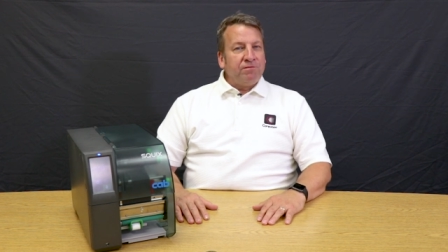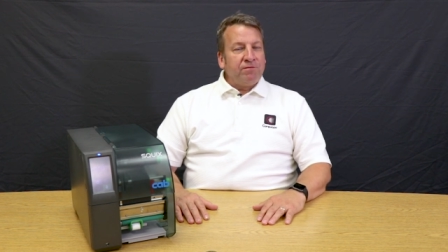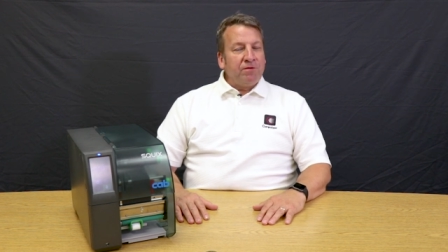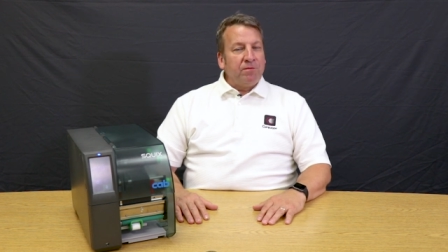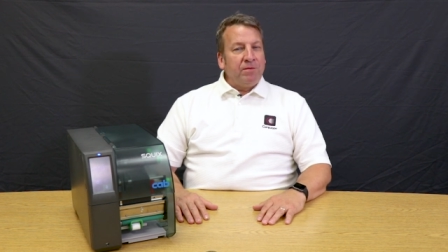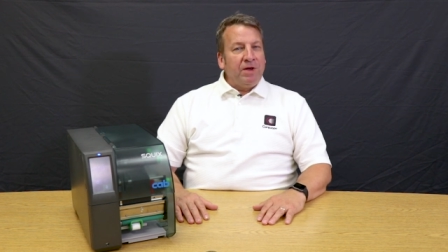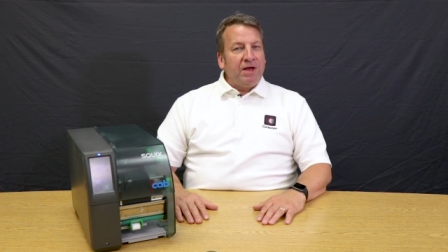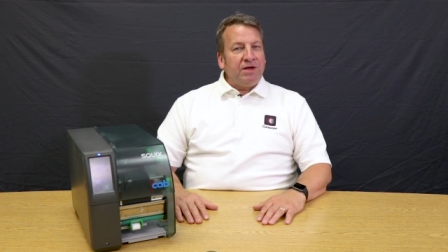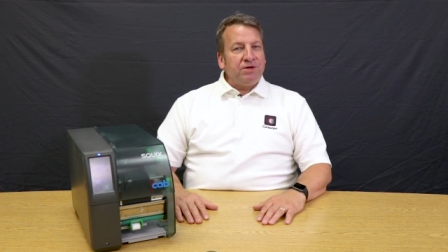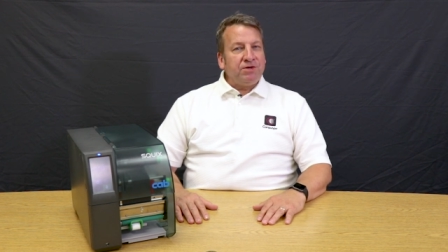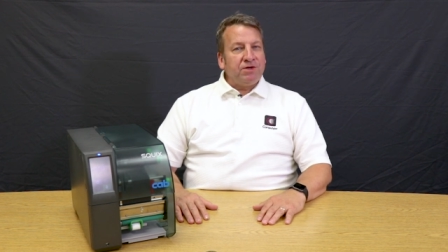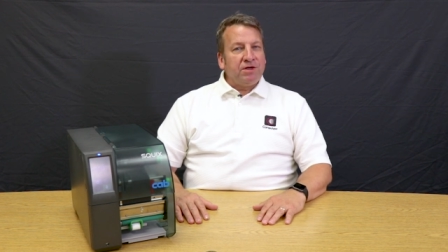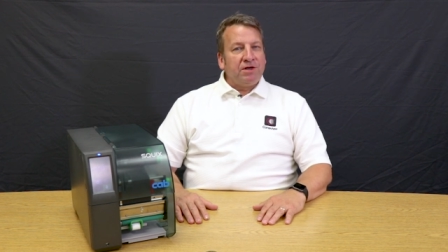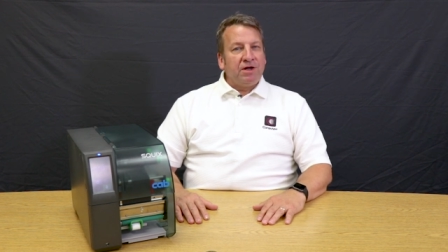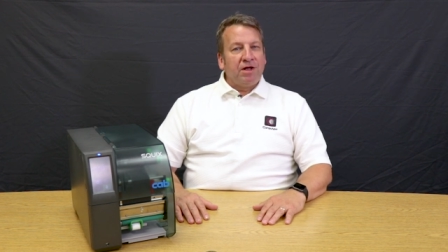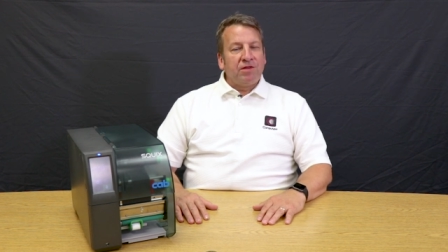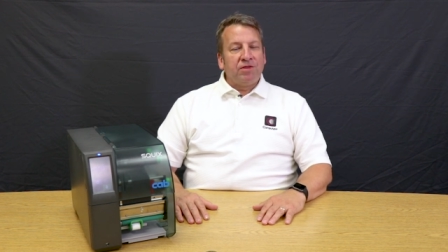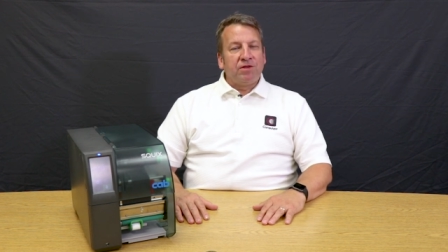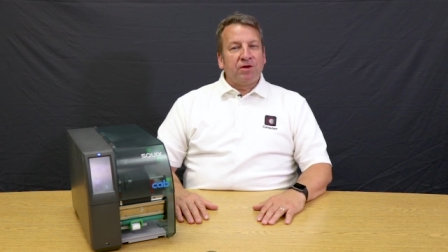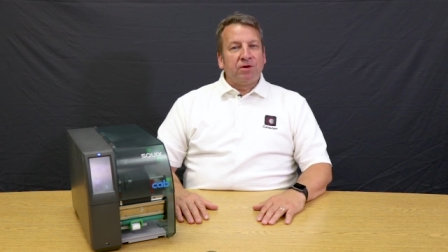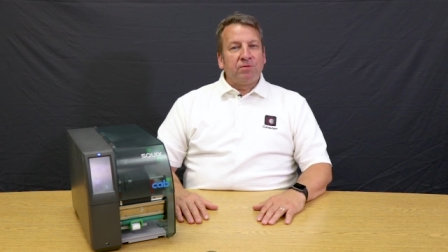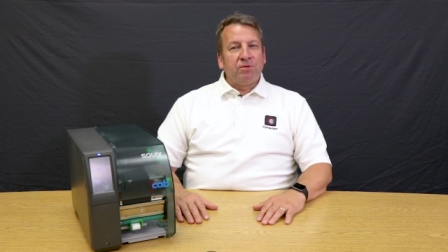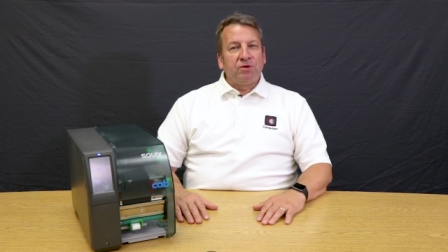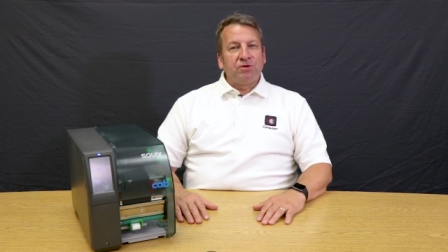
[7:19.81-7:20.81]
information
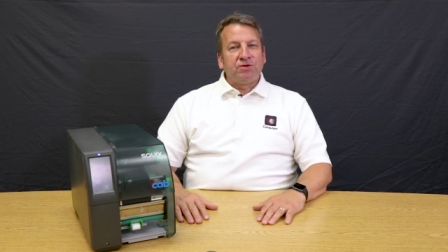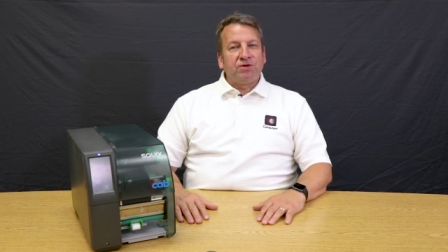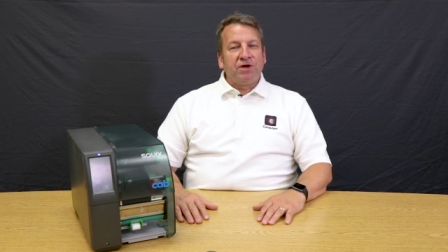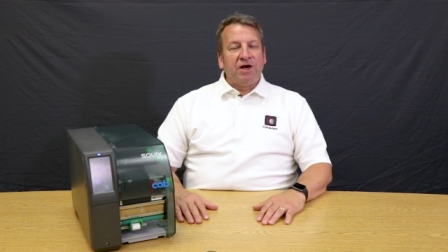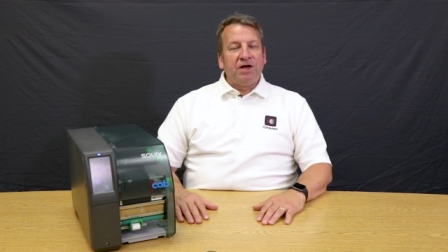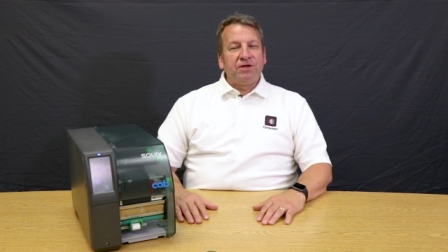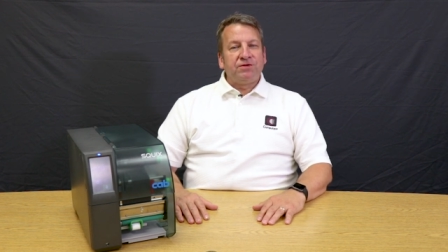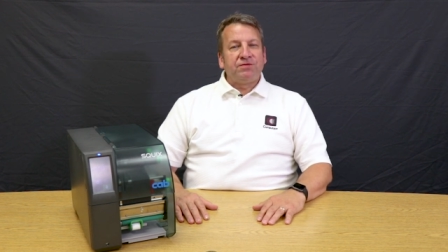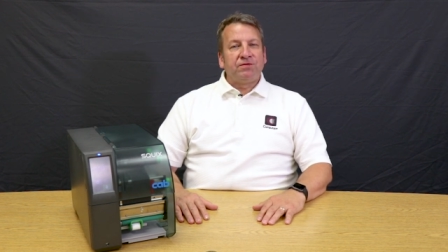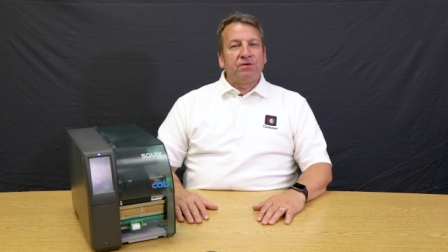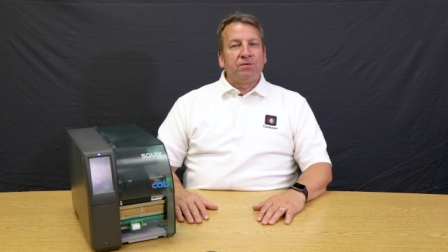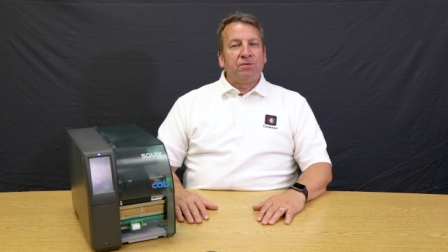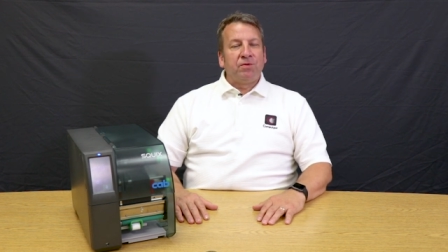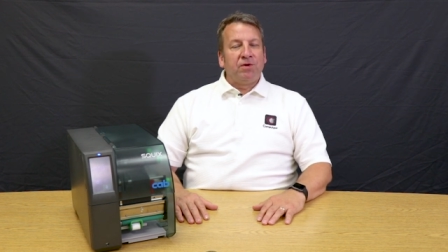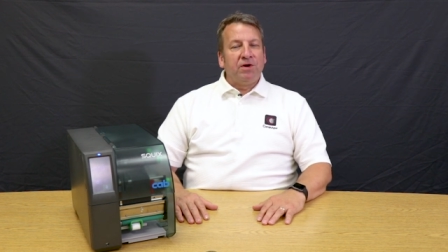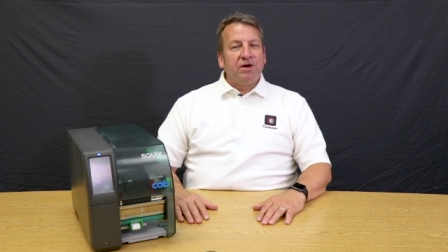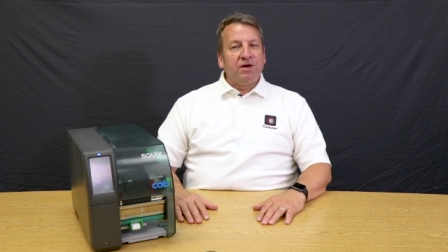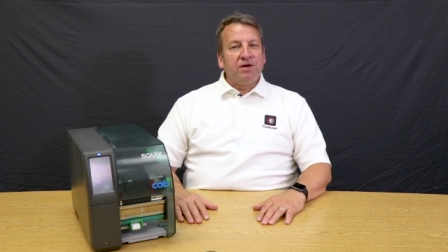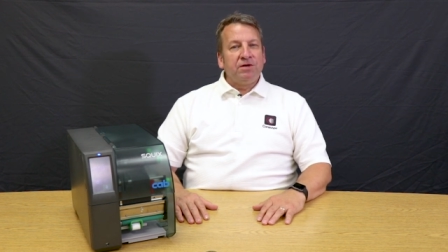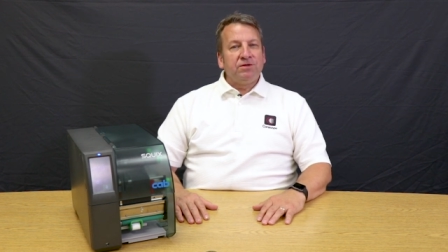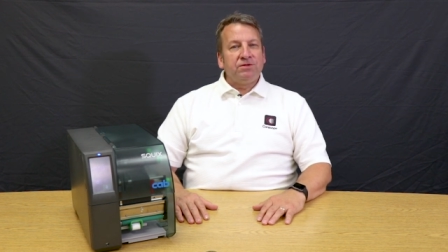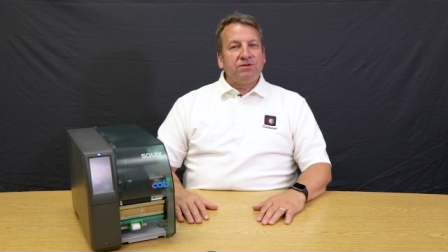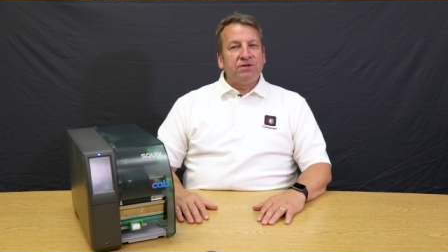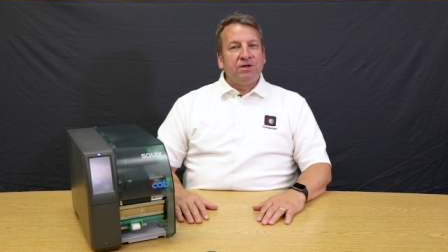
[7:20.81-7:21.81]
on thermal transfer
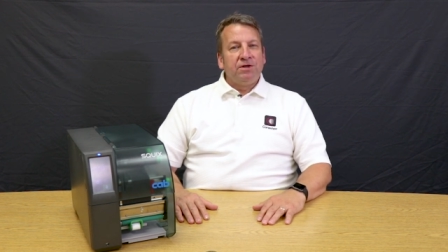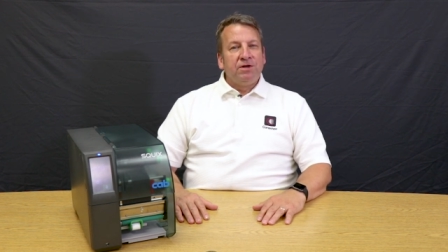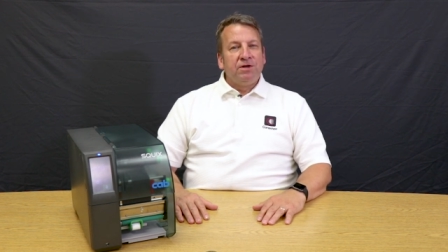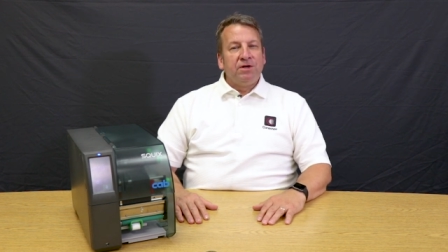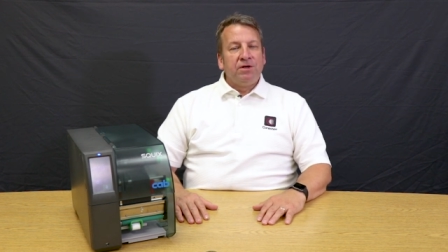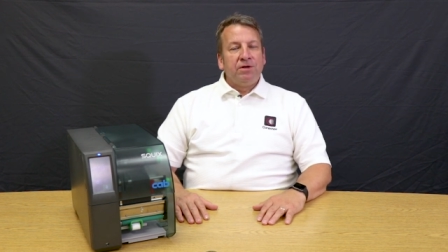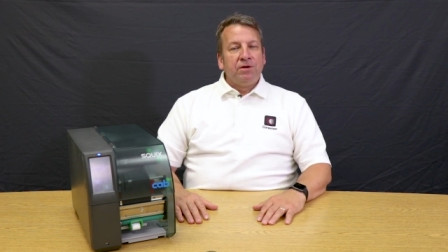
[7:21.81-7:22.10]
printers,